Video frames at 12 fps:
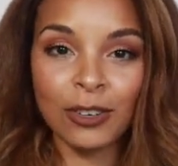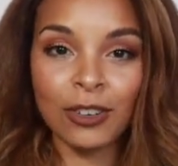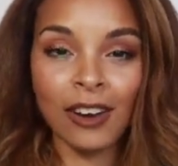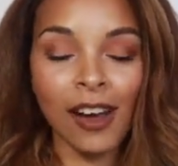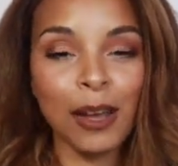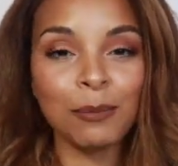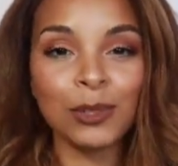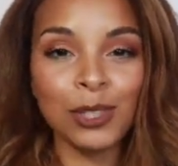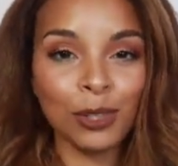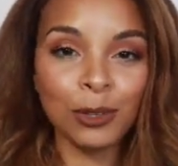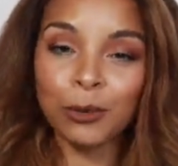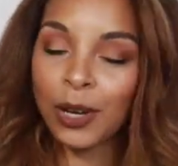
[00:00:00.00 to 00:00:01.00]
I'm
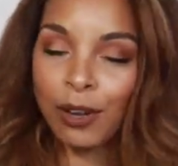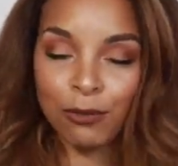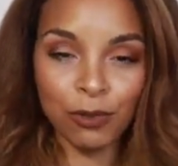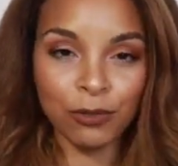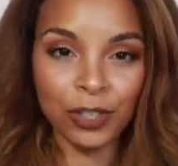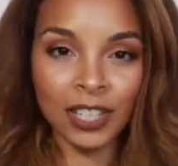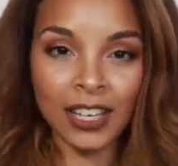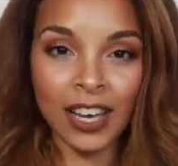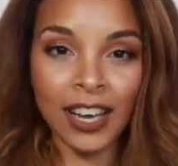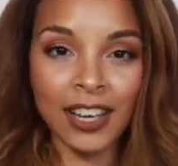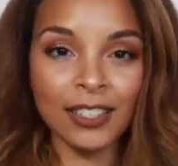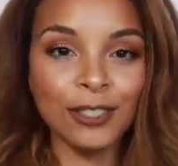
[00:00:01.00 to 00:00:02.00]
so grateful for you
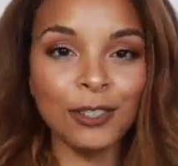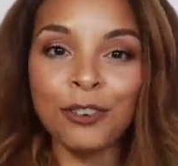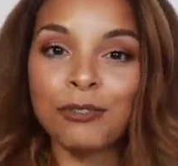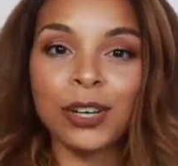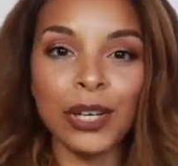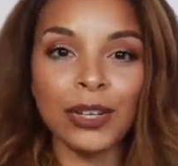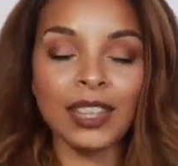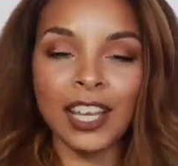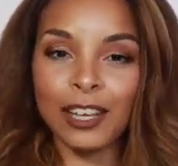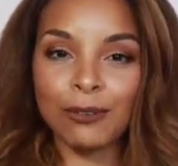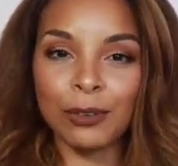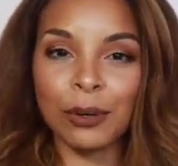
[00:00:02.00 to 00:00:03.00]
guys, so very
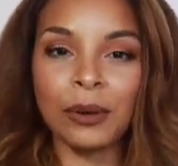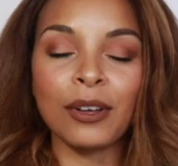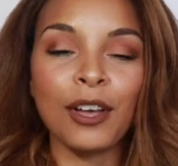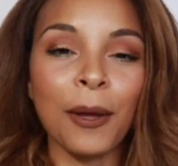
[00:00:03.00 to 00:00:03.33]
thankful,